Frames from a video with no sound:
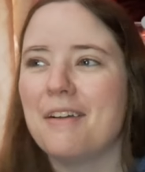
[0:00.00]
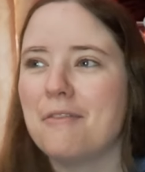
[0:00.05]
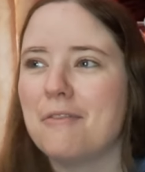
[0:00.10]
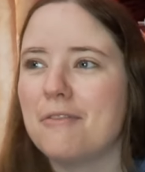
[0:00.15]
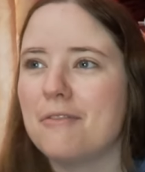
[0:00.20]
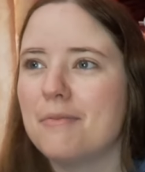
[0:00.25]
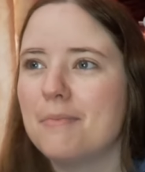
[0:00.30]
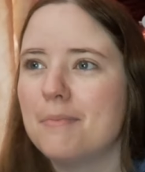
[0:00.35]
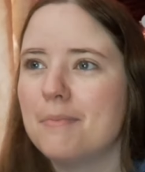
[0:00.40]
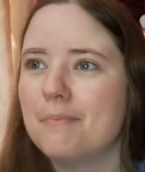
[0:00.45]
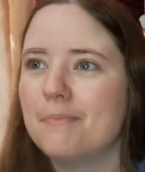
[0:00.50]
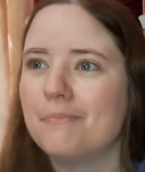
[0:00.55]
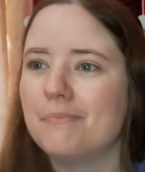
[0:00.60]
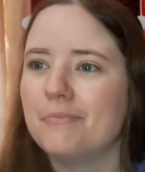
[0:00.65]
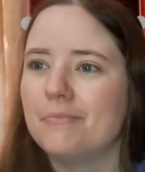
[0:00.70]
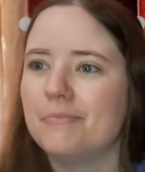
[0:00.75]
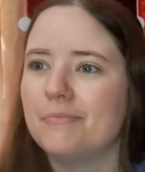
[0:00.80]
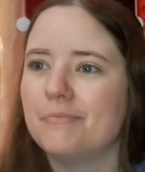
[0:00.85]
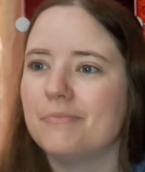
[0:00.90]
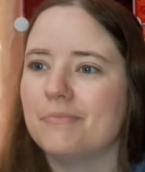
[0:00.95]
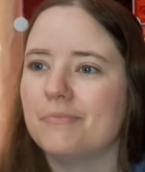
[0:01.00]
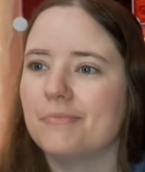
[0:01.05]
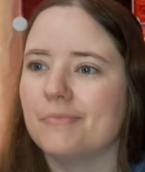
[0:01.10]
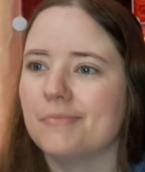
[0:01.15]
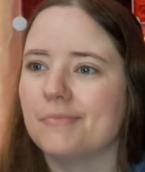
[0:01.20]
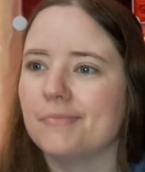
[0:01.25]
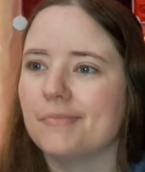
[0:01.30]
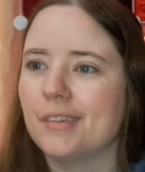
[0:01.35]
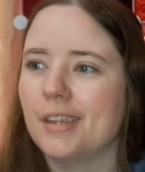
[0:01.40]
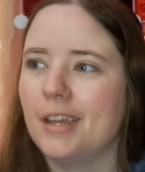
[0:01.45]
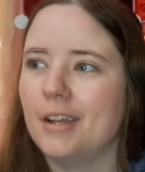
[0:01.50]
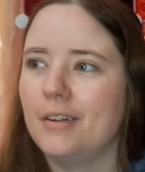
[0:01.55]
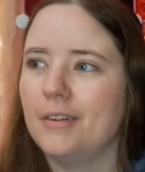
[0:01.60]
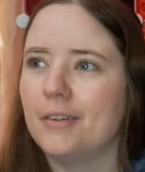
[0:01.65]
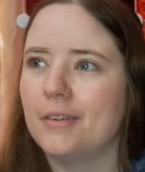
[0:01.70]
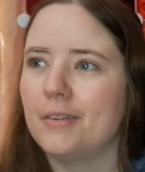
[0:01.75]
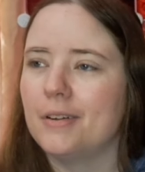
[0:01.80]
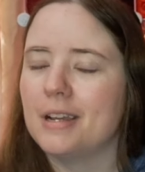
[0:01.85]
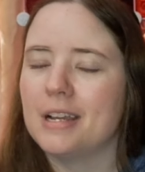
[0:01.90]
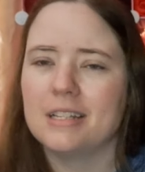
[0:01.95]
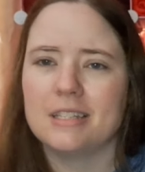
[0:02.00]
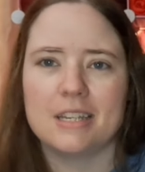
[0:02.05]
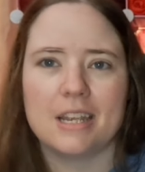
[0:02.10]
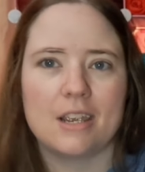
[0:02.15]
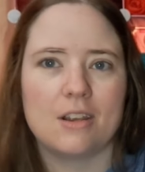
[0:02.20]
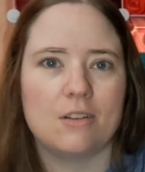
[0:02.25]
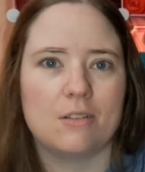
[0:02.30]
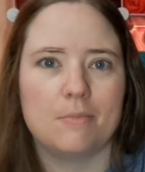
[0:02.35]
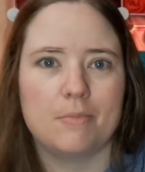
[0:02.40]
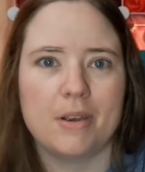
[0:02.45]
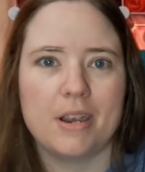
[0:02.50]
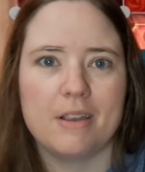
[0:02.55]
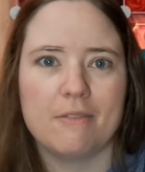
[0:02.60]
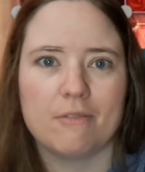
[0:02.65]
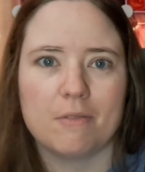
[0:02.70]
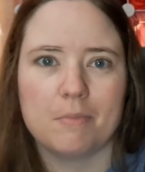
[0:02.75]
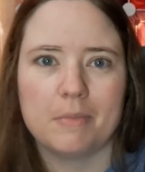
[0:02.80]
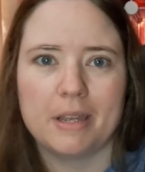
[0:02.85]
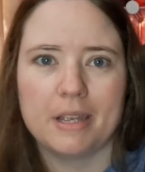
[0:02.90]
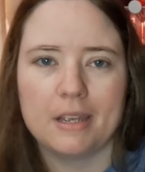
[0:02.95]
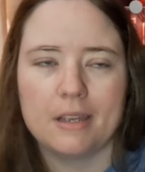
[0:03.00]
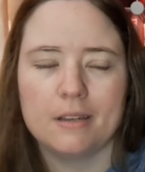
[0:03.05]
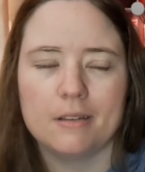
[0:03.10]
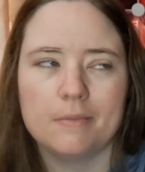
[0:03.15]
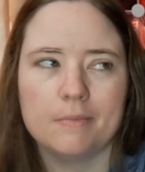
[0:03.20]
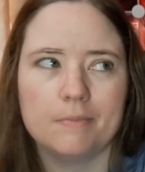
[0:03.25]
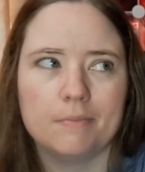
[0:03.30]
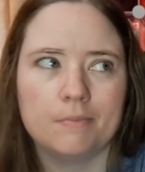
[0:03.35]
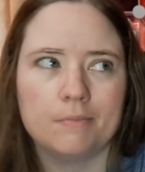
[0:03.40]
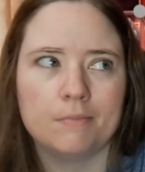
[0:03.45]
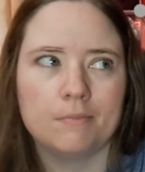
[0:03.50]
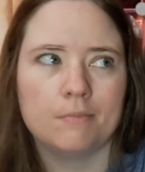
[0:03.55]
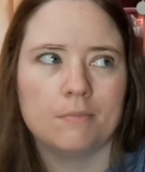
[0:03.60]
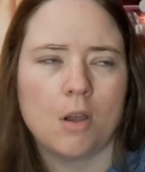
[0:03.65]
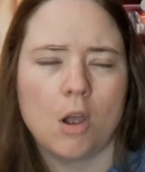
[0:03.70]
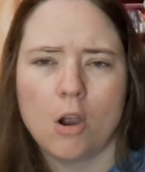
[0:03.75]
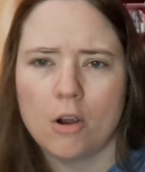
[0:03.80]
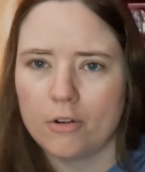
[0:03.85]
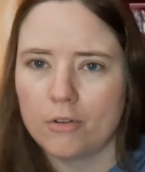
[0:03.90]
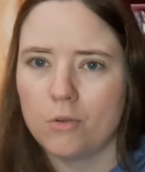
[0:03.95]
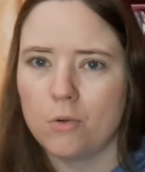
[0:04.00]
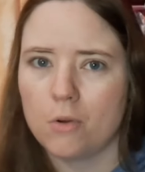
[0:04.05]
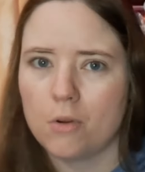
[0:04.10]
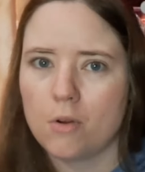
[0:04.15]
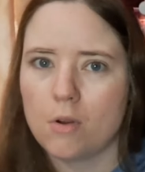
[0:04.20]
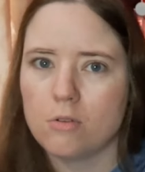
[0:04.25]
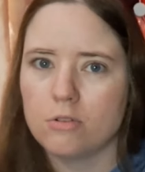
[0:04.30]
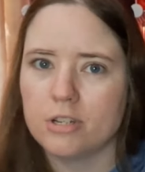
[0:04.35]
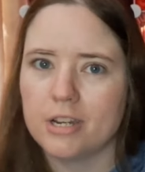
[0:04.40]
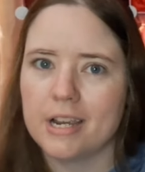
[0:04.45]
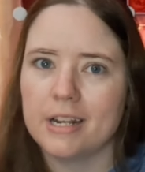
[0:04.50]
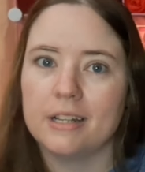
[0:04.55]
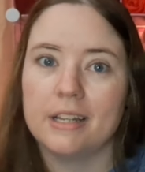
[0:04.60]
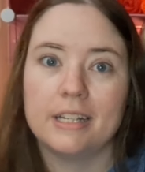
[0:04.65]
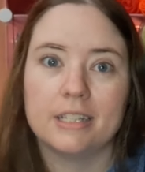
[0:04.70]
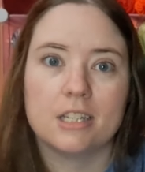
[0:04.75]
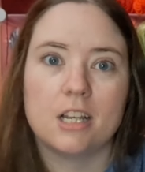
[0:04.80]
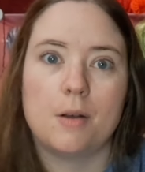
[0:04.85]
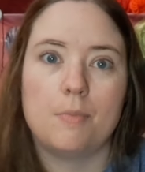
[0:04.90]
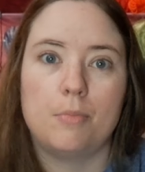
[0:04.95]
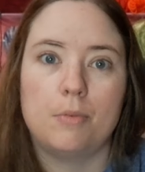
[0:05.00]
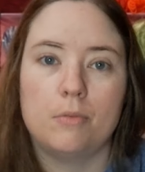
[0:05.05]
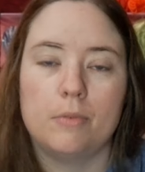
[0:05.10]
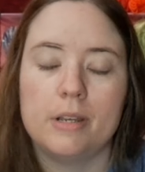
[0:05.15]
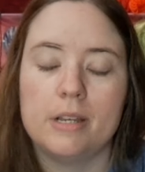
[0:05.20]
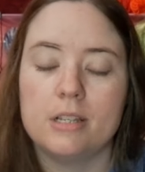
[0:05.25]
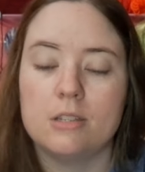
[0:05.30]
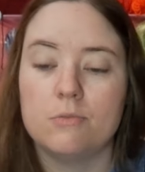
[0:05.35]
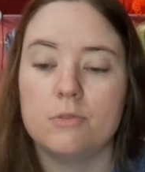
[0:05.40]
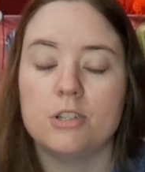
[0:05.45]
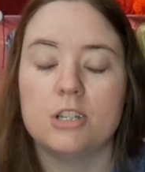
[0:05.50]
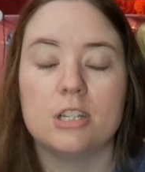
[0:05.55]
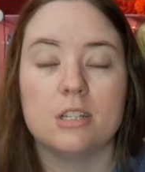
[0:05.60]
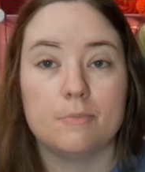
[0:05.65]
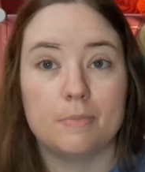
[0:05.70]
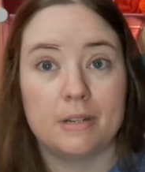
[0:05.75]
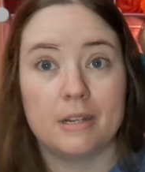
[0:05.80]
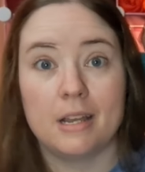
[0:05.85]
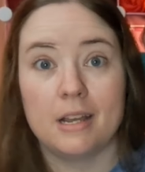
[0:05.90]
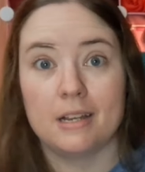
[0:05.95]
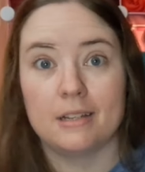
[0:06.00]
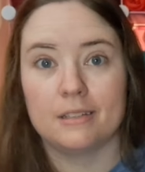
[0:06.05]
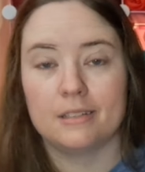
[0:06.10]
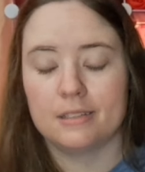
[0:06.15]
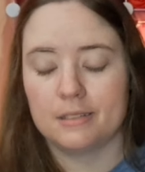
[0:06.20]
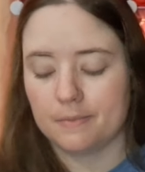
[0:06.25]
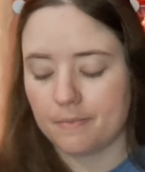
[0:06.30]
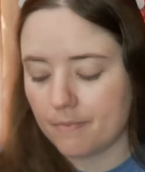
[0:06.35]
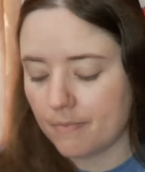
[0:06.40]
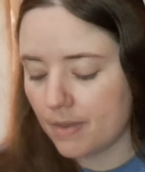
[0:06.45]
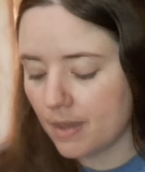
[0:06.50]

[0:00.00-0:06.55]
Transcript: I've, I don't know, I guess taken a break from like hardcore crocheting the last couple weeks, which has been nice.